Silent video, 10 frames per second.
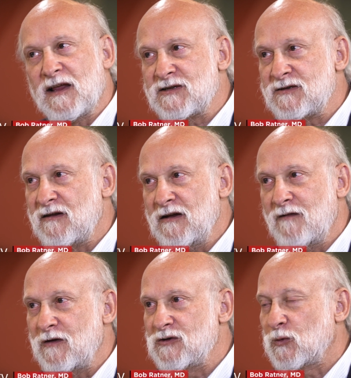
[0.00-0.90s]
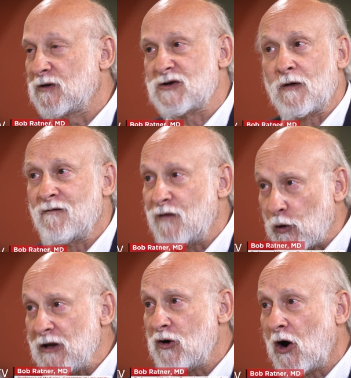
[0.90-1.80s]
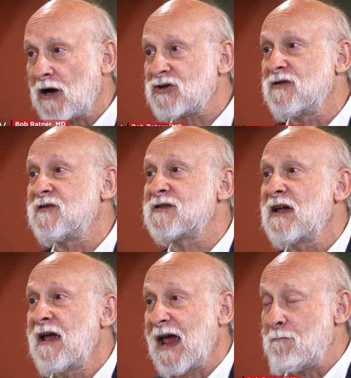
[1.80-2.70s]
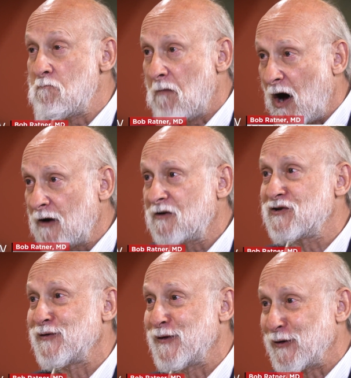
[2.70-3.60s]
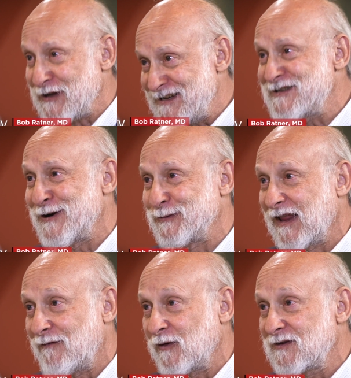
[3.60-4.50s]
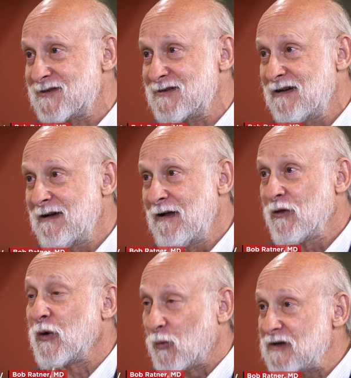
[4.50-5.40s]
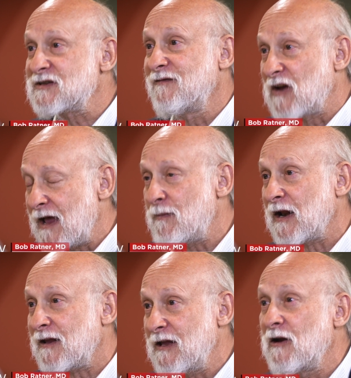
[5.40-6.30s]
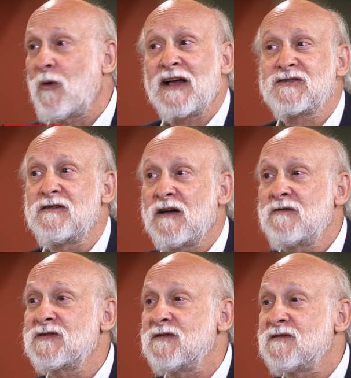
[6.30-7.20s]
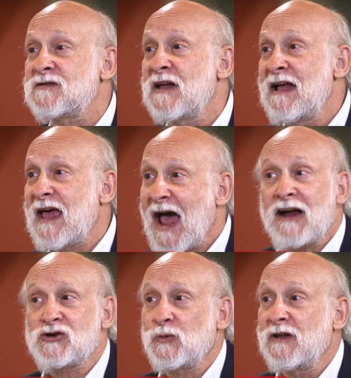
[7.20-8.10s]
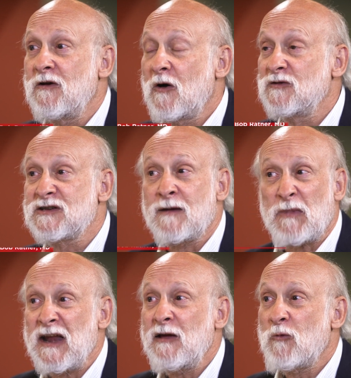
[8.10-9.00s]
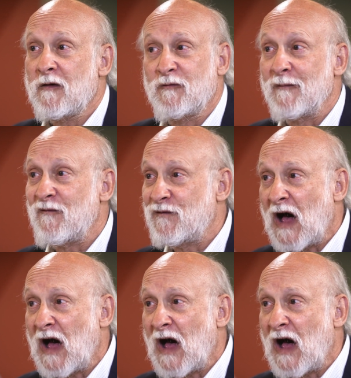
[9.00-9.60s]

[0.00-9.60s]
unless individuals are very cautious and monitor their ketone levels, the risk of diabetic ketoacidosis actually goes up anywhere from